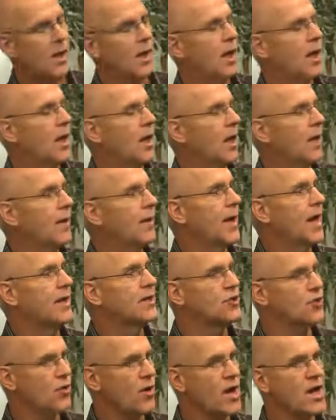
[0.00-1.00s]

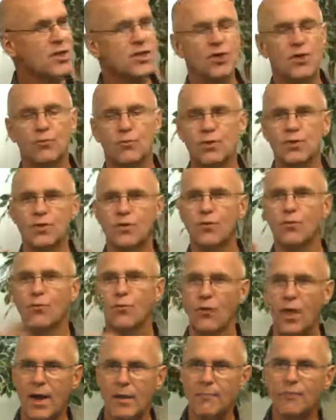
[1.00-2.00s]
And Trajan was the
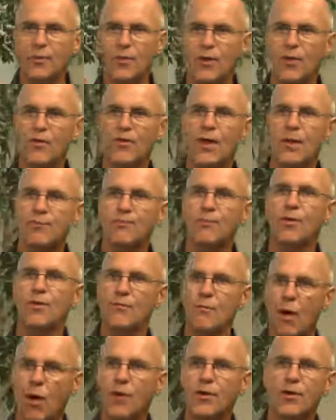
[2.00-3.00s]
emperor that
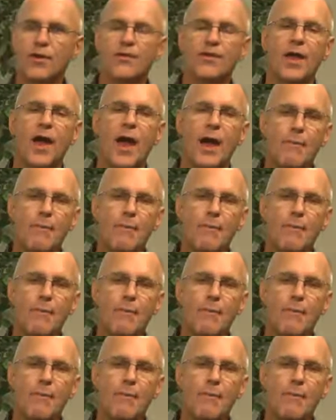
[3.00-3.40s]
promoted